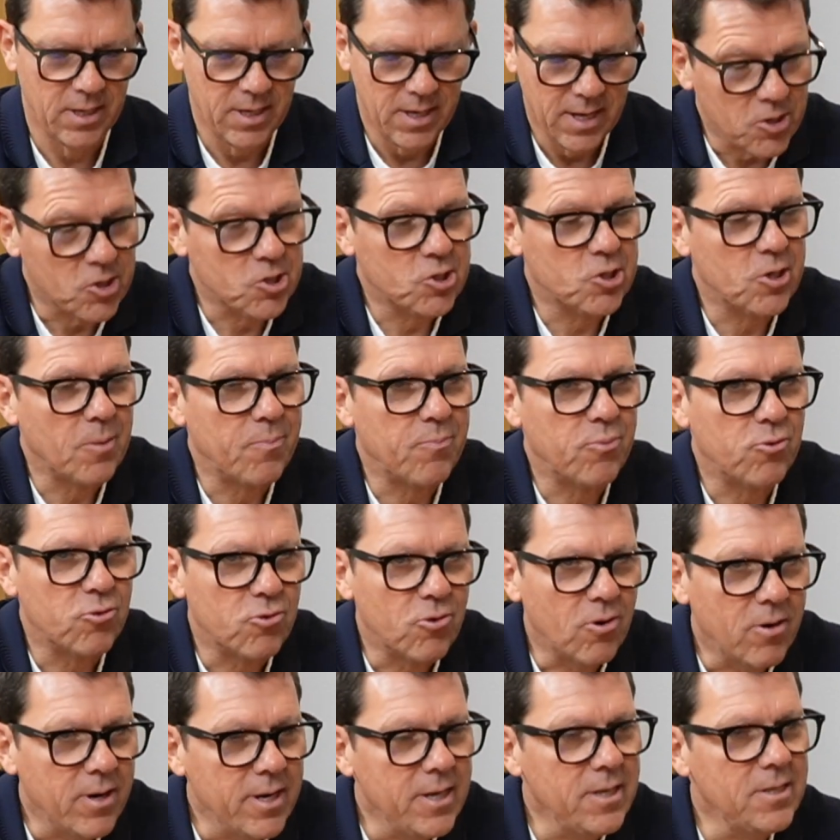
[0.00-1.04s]
the
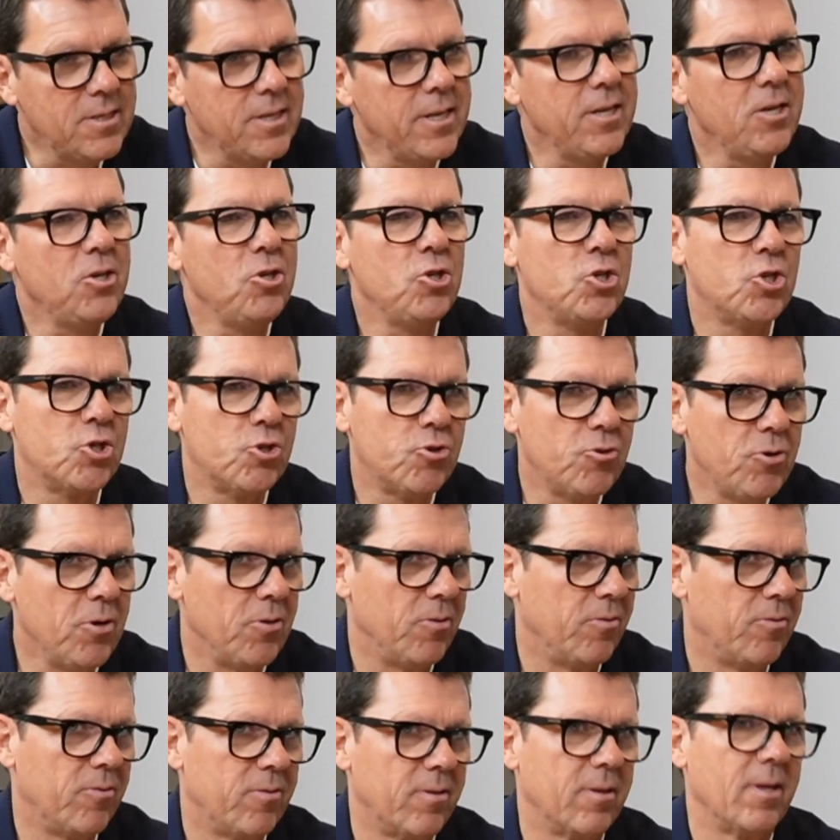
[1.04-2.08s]
surprising
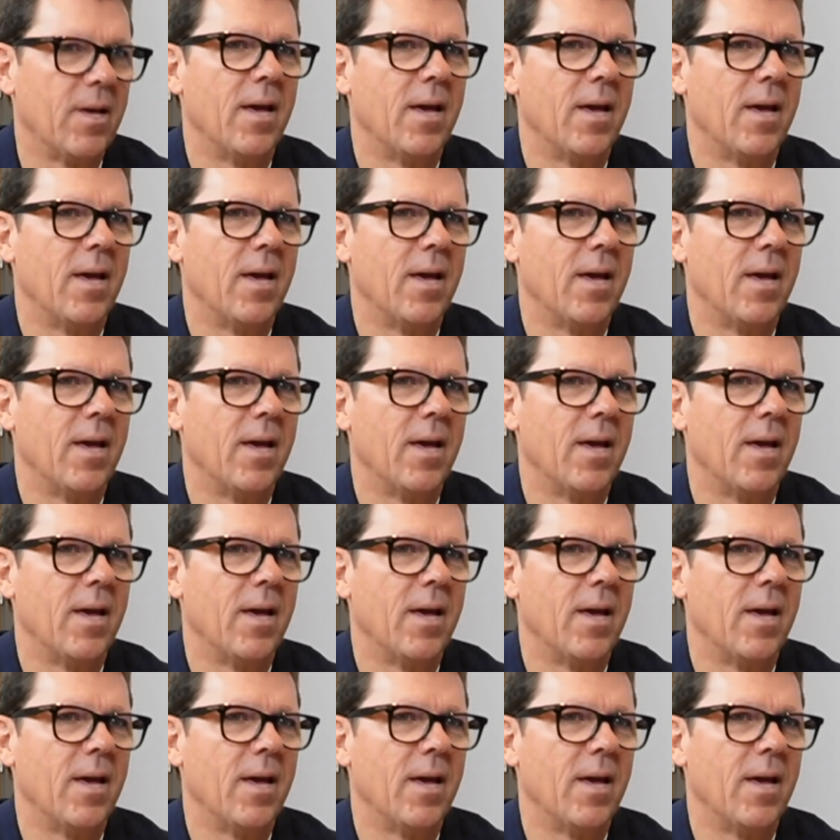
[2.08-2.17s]
truth